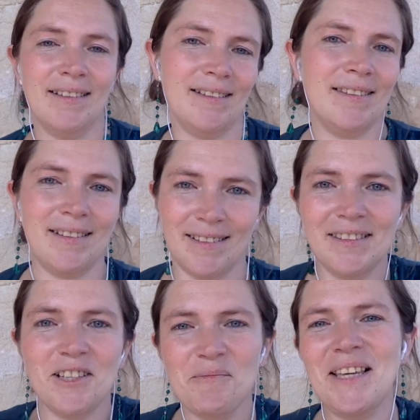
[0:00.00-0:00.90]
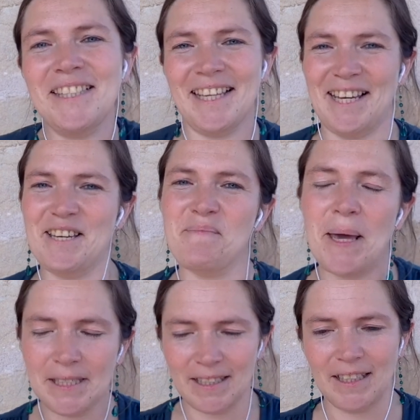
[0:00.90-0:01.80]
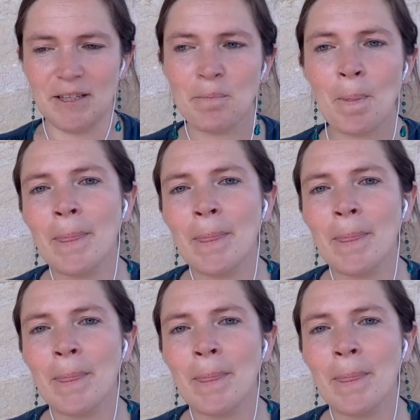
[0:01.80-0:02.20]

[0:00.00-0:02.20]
it's just a mistake basically.